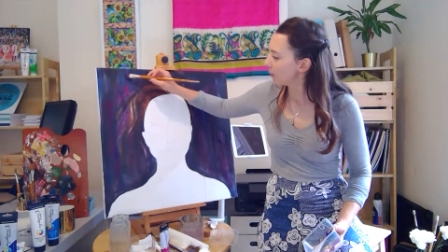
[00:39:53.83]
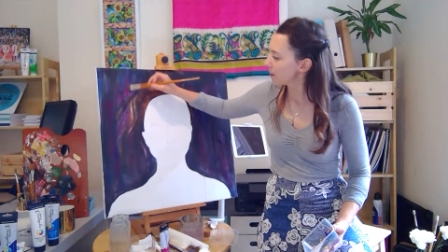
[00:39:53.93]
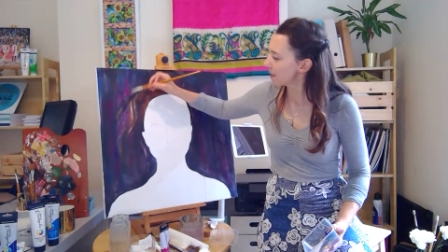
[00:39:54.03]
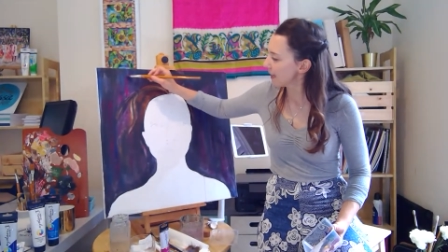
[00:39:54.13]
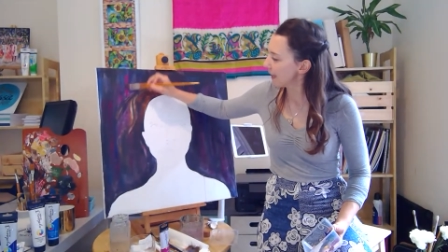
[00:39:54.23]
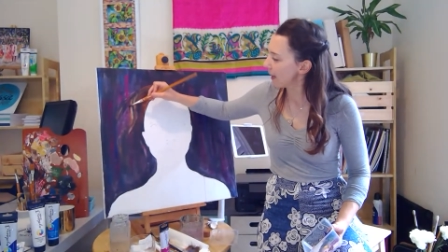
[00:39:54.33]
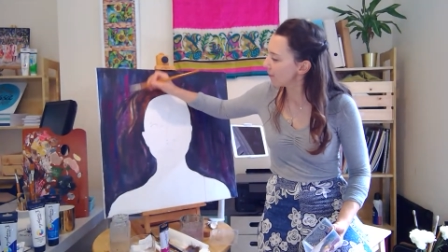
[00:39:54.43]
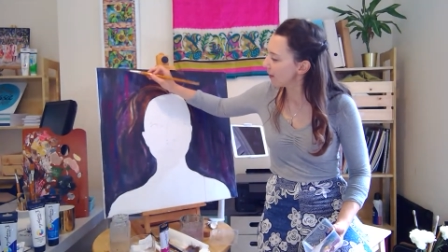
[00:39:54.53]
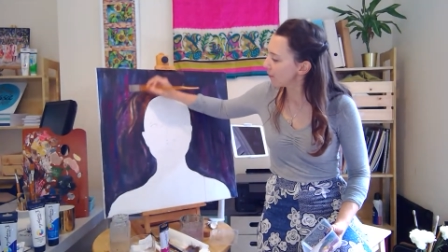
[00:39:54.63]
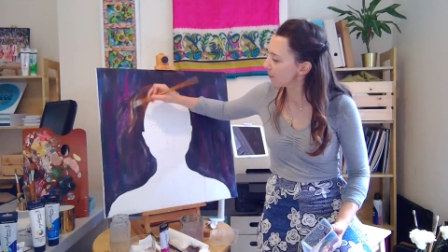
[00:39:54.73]
Well then,
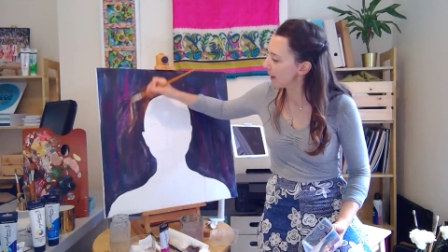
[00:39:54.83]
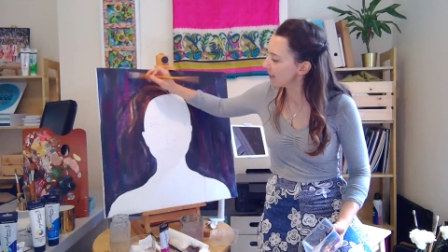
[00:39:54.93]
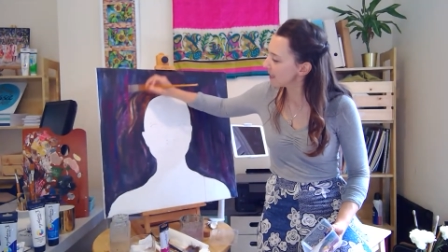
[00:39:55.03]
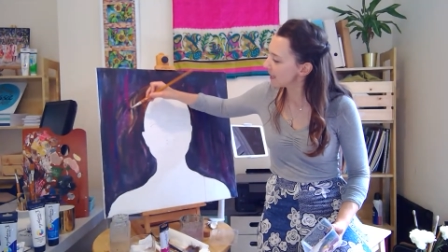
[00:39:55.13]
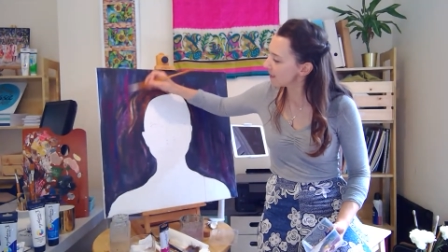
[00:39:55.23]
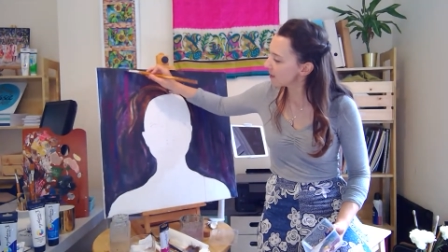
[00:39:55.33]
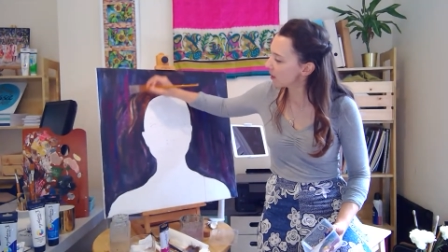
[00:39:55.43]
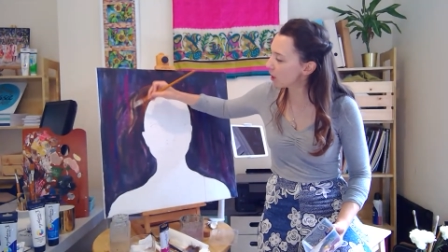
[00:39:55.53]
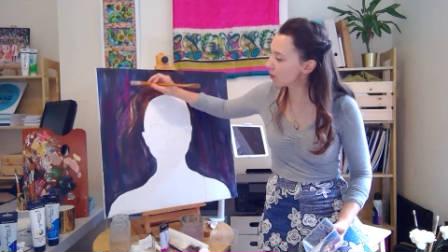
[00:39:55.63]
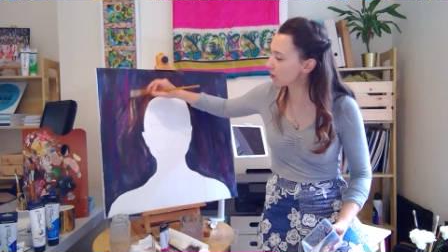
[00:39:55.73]
yeah, favourite paintings,
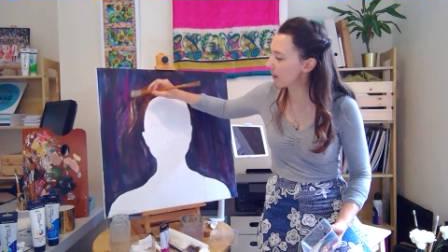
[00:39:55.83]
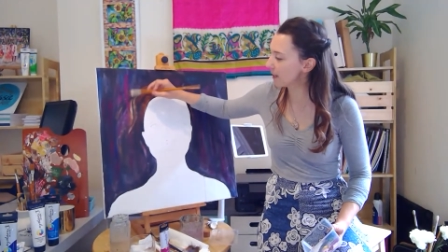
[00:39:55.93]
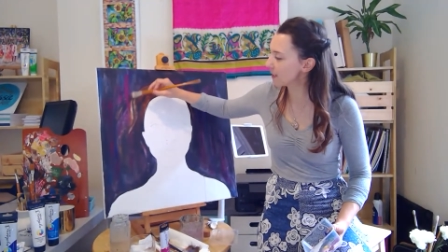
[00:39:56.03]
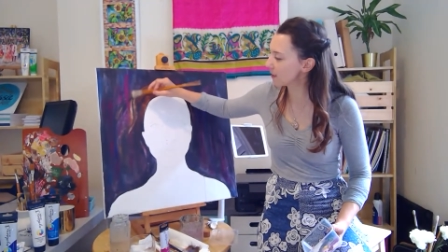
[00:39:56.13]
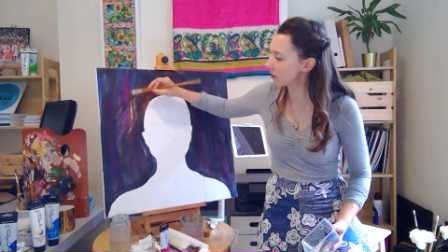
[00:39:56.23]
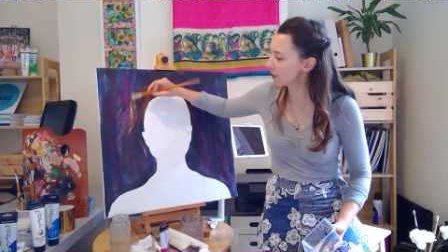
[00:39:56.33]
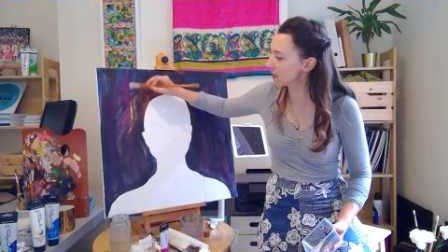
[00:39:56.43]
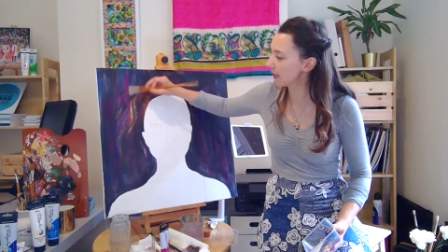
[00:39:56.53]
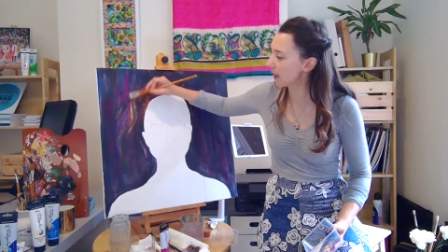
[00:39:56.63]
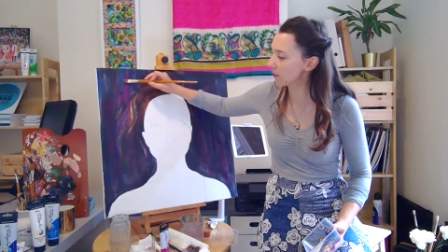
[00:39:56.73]
hundreds of paintings.
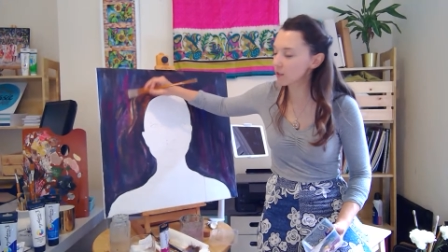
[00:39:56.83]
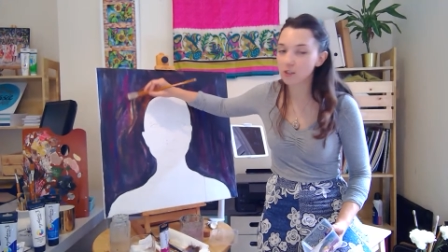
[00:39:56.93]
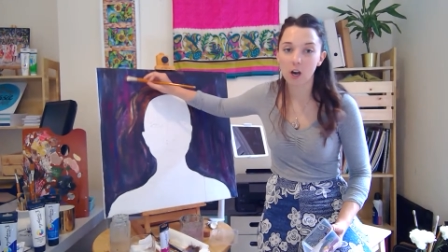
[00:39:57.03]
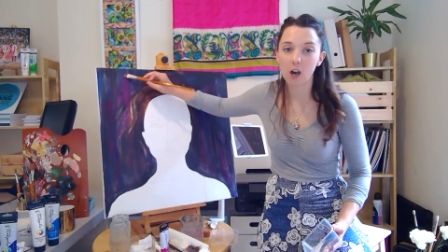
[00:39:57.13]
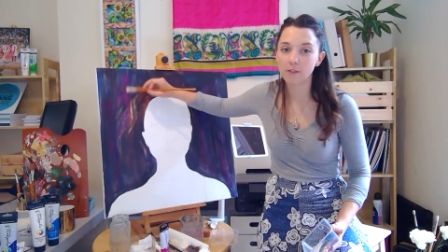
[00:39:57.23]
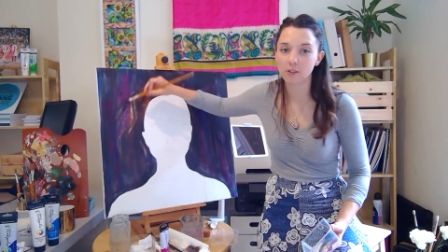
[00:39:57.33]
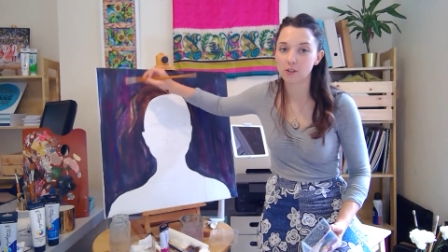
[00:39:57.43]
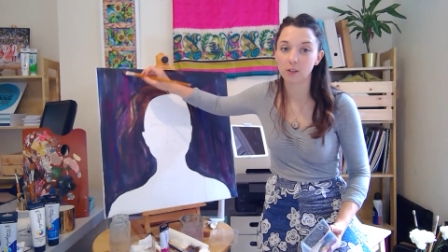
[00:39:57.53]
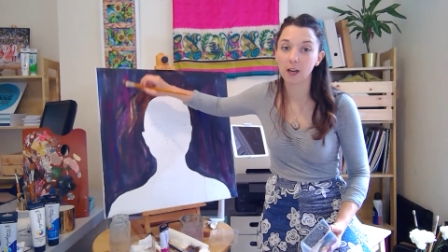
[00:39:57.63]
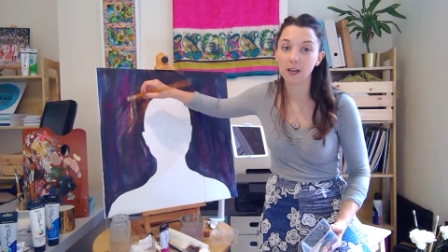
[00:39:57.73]
Honestly, I've
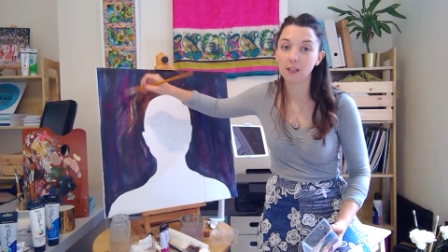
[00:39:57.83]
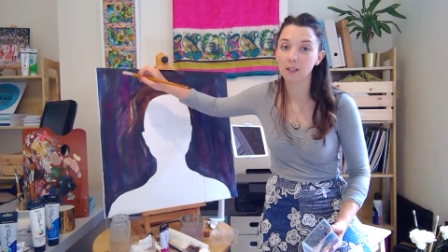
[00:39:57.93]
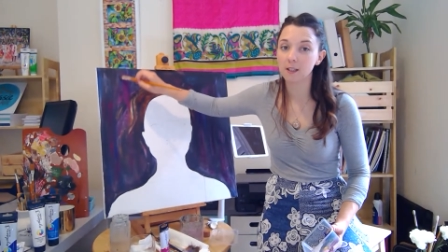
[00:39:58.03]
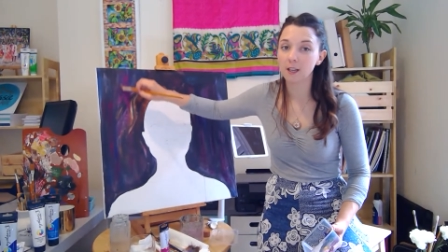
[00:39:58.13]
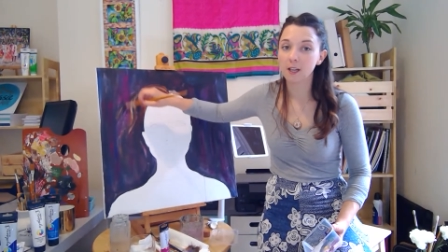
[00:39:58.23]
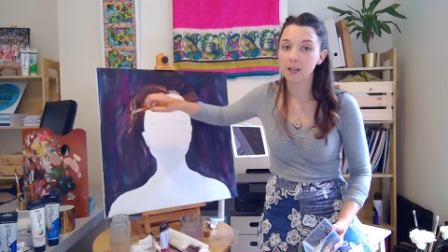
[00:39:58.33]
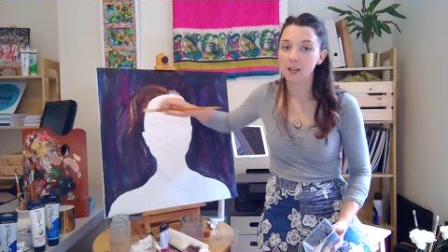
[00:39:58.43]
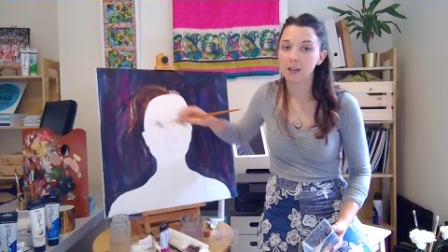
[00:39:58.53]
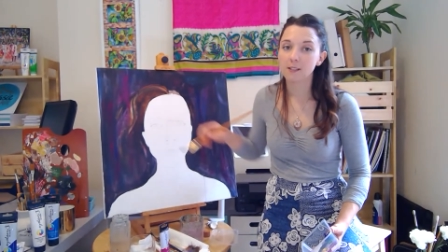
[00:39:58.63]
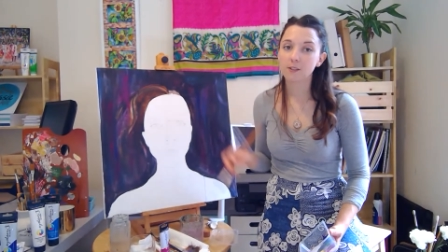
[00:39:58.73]
lost track.
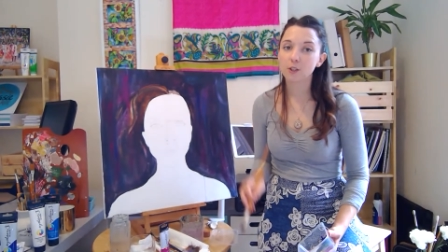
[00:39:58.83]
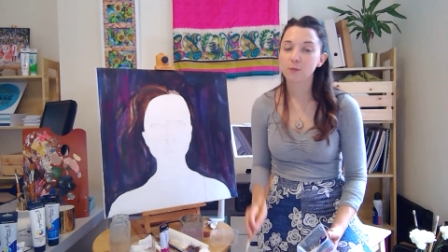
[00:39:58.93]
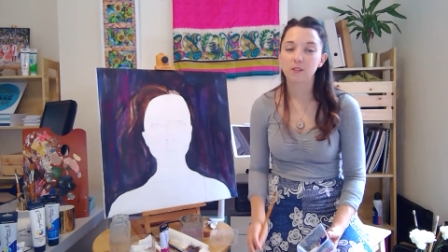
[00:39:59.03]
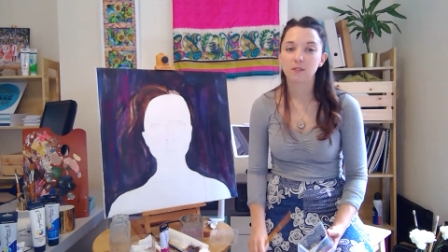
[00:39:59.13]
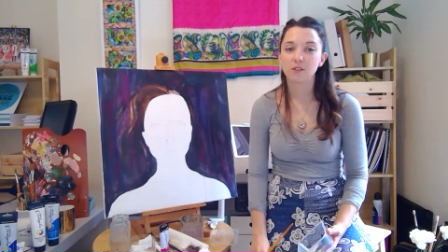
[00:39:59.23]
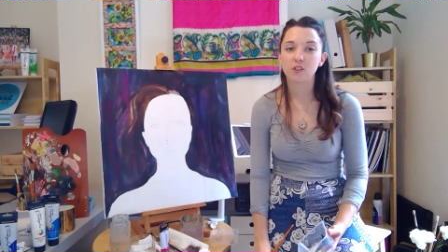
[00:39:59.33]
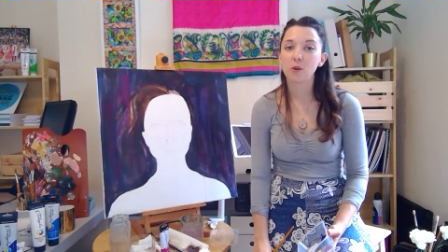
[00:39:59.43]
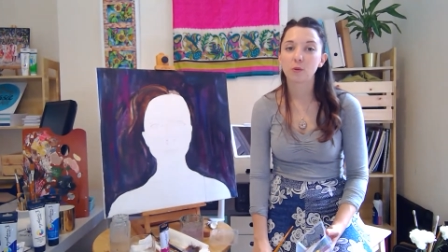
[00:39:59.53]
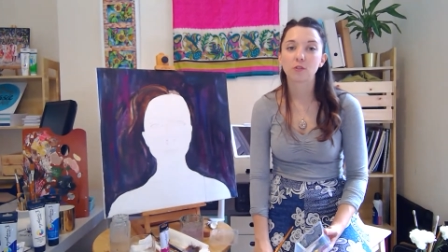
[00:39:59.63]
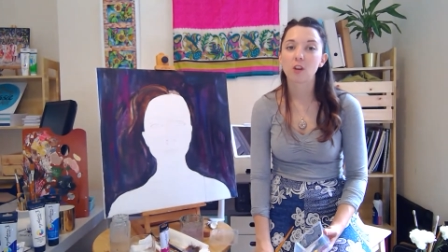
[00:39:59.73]
It's got to be
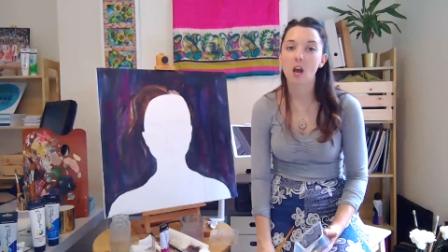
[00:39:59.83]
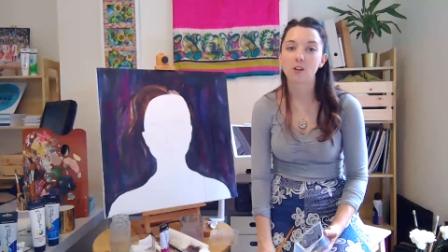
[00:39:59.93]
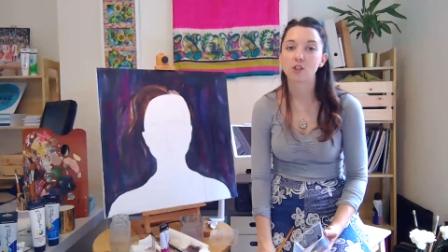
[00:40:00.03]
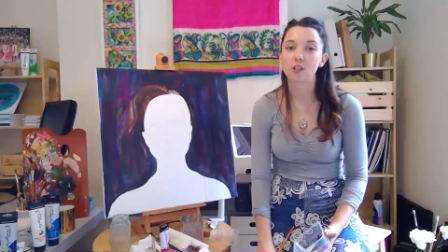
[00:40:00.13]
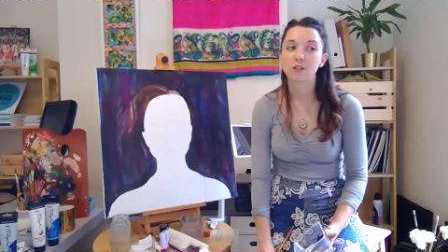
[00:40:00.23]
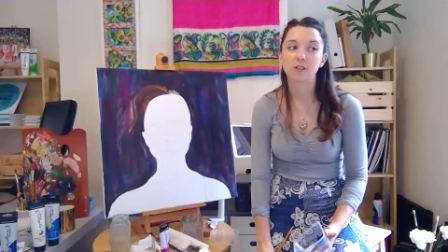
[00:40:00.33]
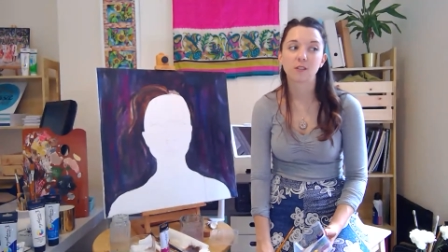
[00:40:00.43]
200 or 300,